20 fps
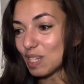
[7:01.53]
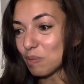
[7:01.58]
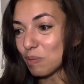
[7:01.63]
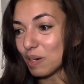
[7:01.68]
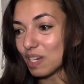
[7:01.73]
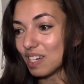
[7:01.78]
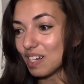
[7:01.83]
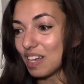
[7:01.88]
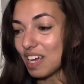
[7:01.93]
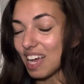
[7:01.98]

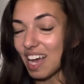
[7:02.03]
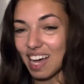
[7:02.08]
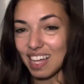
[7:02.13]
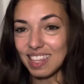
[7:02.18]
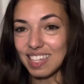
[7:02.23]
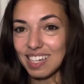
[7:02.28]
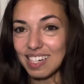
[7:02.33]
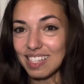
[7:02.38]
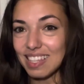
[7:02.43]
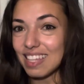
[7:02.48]
but at
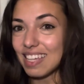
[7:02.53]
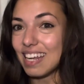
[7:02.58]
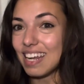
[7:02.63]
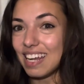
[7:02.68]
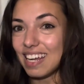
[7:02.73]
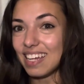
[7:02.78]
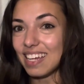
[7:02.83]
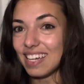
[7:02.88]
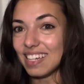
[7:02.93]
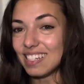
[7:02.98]
the end of the
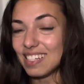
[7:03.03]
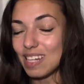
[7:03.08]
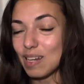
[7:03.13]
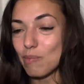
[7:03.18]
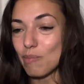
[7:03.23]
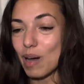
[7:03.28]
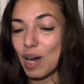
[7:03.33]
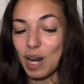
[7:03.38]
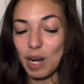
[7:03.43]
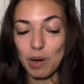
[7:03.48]
day, it didn't
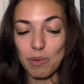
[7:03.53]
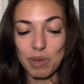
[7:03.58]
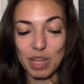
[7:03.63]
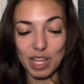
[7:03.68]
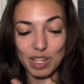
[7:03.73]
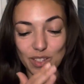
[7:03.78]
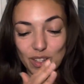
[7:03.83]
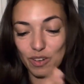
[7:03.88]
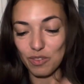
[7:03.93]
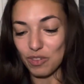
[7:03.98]
matter
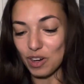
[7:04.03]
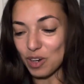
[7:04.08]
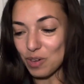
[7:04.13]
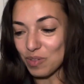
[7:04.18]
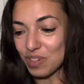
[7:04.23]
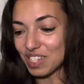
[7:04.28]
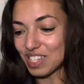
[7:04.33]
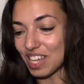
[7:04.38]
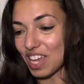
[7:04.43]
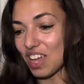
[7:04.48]
because our friend
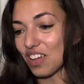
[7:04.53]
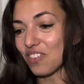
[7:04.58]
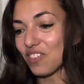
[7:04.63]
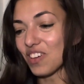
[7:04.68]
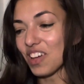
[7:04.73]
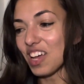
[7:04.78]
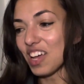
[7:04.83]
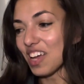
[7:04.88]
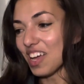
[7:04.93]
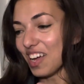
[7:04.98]
was safe
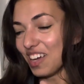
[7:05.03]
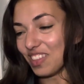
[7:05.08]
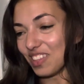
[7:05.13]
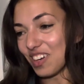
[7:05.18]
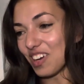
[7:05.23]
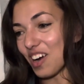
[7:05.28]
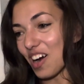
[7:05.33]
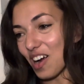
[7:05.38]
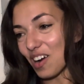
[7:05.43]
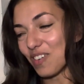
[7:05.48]
and the
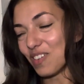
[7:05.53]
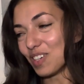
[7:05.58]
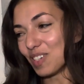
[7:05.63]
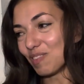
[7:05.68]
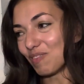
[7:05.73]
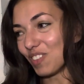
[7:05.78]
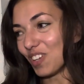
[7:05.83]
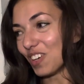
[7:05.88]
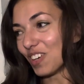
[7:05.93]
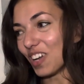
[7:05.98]
car was
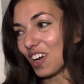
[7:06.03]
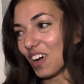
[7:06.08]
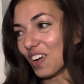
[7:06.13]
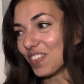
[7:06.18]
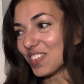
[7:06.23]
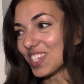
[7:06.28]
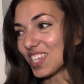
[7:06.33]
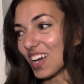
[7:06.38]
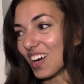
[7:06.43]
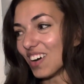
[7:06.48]
blown up.
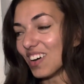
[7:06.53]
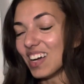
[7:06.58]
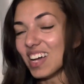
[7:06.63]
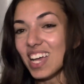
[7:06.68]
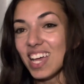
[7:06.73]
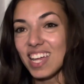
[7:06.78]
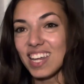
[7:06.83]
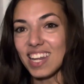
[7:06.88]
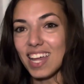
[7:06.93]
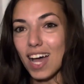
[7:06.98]
So
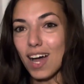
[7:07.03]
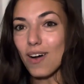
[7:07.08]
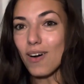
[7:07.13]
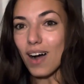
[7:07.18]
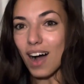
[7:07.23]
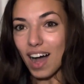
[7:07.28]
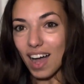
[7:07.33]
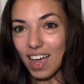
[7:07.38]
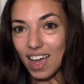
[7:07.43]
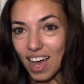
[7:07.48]
now
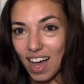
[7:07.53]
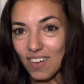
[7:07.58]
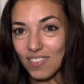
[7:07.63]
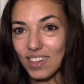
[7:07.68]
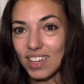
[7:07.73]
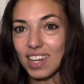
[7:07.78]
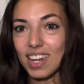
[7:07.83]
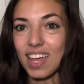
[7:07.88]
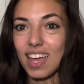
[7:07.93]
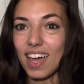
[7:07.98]
I have
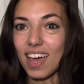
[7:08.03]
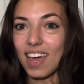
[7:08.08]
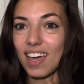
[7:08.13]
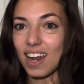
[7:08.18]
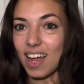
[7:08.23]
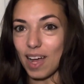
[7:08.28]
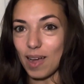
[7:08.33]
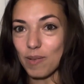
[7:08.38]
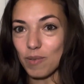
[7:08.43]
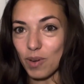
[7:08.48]
it, and
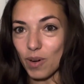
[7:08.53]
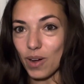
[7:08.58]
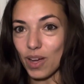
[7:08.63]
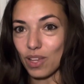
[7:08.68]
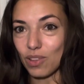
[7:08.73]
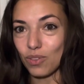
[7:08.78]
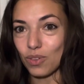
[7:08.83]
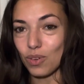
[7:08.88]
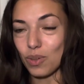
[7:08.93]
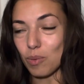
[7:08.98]
I am
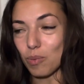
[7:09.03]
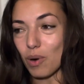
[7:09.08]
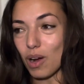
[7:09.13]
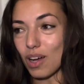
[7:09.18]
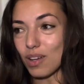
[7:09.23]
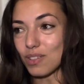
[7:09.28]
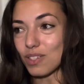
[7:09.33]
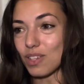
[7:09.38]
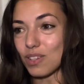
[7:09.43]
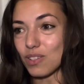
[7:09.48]
going through the
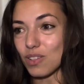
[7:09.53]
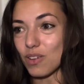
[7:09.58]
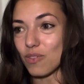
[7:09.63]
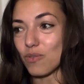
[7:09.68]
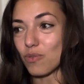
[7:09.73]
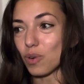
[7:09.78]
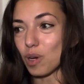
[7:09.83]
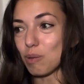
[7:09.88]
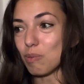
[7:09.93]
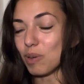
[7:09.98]
process of
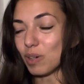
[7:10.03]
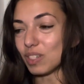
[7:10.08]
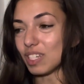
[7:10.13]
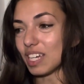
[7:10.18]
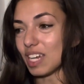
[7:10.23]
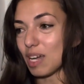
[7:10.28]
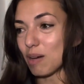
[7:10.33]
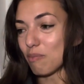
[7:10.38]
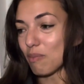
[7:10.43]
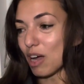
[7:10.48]
rebuilding
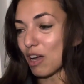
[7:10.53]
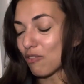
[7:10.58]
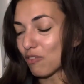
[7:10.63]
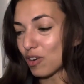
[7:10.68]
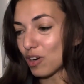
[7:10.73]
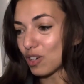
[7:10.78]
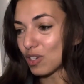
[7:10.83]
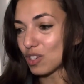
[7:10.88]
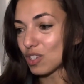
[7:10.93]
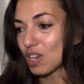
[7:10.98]
it, my
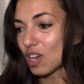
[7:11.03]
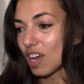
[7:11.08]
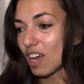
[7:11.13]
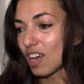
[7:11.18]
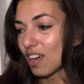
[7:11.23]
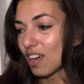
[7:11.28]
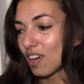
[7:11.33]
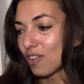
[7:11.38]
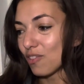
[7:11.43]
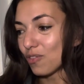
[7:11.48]
first
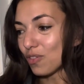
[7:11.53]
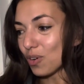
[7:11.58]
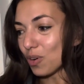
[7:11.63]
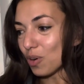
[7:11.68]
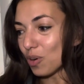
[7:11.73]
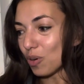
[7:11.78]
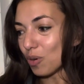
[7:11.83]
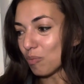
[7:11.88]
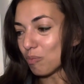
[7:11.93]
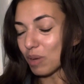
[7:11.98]

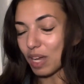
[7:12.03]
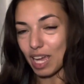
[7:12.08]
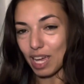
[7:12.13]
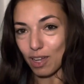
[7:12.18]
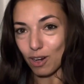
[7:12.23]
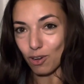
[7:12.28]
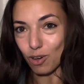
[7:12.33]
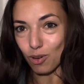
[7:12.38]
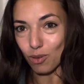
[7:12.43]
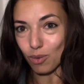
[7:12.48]
full
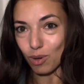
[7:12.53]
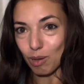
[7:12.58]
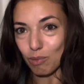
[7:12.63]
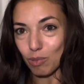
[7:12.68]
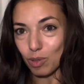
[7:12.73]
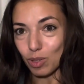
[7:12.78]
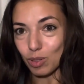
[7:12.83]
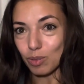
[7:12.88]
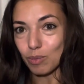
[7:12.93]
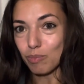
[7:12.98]
mechanical
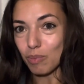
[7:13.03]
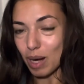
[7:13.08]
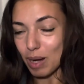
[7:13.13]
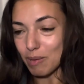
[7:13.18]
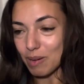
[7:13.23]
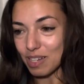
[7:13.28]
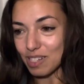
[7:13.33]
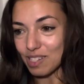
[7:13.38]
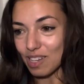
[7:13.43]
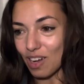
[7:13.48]
rebuild by
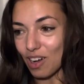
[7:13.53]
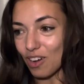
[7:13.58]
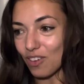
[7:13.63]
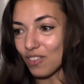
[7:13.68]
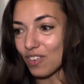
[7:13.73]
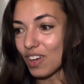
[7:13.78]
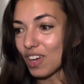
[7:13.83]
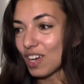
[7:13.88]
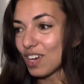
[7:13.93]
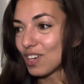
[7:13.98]
myself.
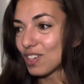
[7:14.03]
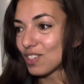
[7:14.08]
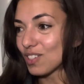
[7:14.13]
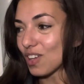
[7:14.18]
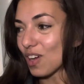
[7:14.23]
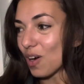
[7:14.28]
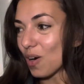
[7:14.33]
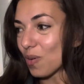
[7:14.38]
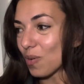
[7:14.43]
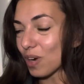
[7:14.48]

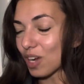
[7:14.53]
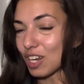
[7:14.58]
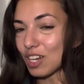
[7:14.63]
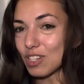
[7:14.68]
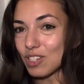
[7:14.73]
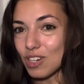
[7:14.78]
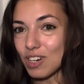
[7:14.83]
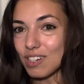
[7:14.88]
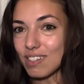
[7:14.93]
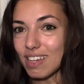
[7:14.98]
So we're going to
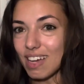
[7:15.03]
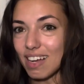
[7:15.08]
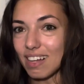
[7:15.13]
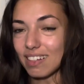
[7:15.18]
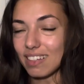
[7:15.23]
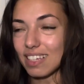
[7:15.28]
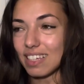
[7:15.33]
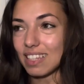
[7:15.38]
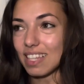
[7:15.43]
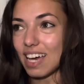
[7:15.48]
start
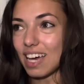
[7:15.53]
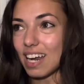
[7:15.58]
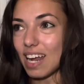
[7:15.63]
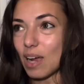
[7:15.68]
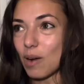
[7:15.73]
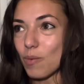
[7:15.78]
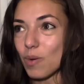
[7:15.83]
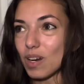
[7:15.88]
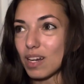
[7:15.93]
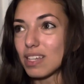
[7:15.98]
tackling that, I
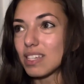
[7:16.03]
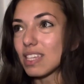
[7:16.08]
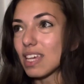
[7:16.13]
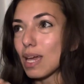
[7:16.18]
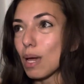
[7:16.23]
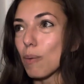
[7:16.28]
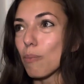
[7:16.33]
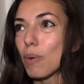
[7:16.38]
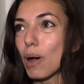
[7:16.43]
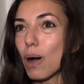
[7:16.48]
want to say
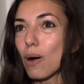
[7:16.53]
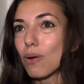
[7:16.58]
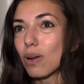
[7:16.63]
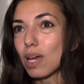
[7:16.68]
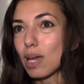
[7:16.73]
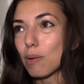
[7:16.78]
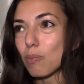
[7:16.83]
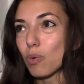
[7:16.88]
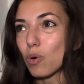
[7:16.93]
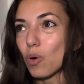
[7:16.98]
about
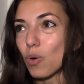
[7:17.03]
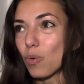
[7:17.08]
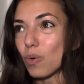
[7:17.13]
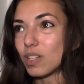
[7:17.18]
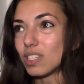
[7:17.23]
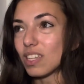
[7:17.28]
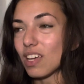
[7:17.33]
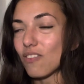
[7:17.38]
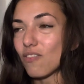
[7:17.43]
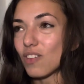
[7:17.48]
April,
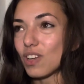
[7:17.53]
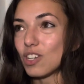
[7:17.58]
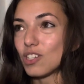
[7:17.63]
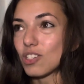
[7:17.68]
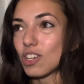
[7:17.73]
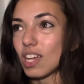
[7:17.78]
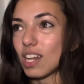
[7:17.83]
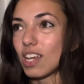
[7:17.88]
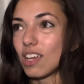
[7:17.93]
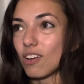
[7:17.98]
once I finish
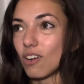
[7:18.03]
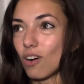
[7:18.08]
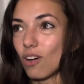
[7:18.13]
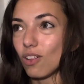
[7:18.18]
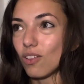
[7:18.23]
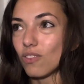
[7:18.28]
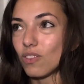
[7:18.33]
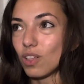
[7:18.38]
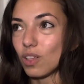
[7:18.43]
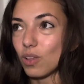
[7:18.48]
getting all
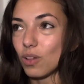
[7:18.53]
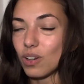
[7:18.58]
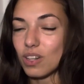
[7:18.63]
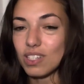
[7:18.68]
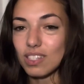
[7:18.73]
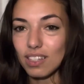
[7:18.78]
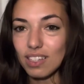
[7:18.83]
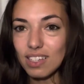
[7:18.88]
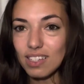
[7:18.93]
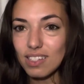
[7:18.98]
of the Lotus
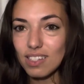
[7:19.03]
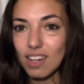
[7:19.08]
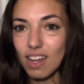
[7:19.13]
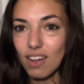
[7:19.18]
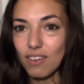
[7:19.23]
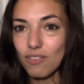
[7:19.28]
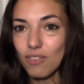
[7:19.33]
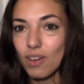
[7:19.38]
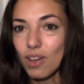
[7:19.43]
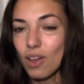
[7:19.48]
Leaf
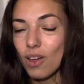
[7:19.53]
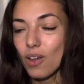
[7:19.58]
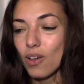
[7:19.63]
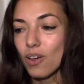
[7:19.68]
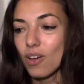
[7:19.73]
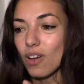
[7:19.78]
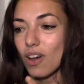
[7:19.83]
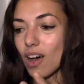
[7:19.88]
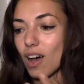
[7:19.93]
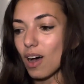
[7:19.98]
stuff
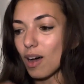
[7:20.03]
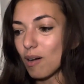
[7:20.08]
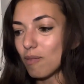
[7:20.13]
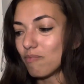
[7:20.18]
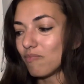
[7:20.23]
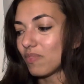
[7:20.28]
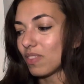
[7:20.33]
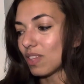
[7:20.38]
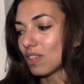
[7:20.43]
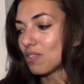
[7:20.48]

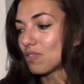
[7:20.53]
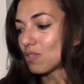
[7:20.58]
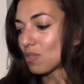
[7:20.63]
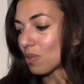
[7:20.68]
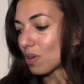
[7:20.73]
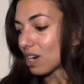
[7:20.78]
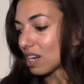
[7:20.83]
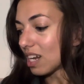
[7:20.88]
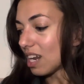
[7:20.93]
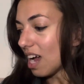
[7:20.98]

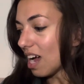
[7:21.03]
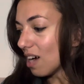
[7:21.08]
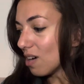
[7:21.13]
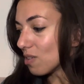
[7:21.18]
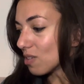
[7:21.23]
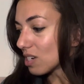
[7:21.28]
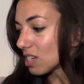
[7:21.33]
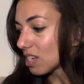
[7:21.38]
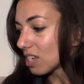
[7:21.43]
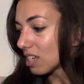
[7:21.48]
sorted
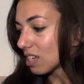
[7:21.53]
out,